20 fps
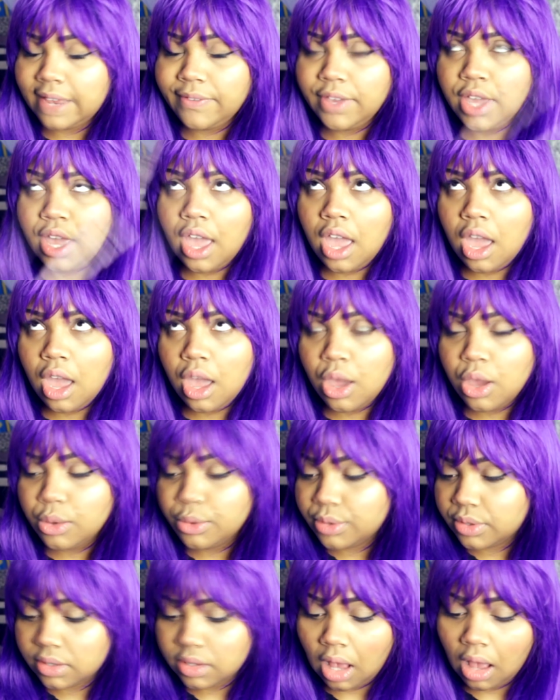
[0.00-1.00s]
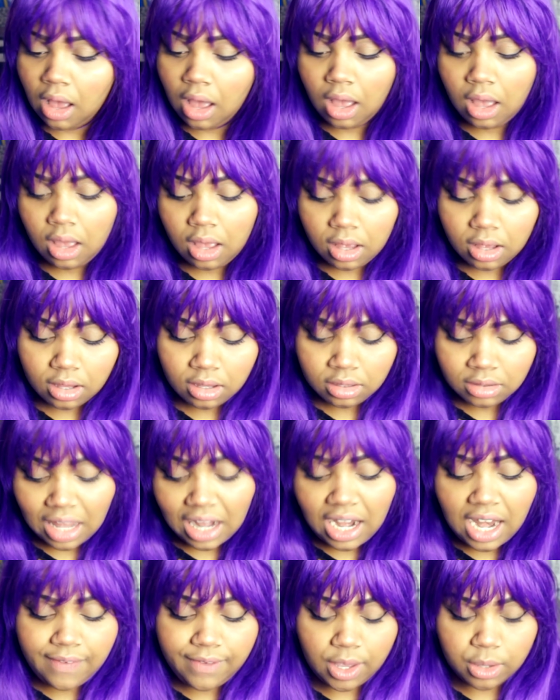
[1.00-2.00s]
Leviosa, not
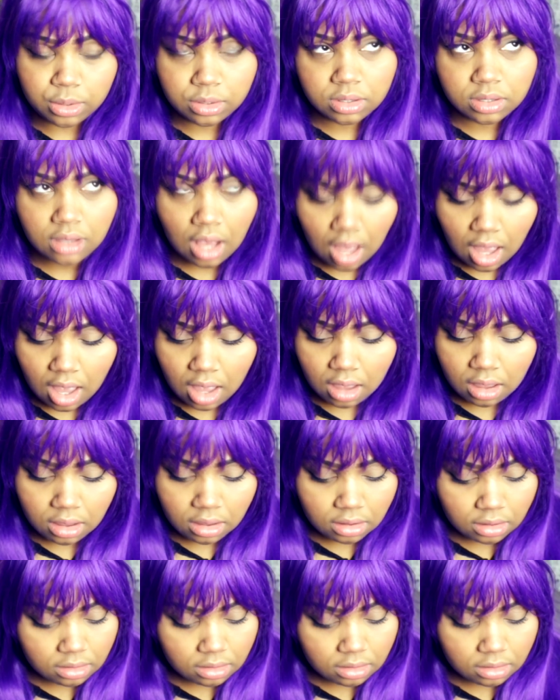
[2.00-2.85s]
Leviosa.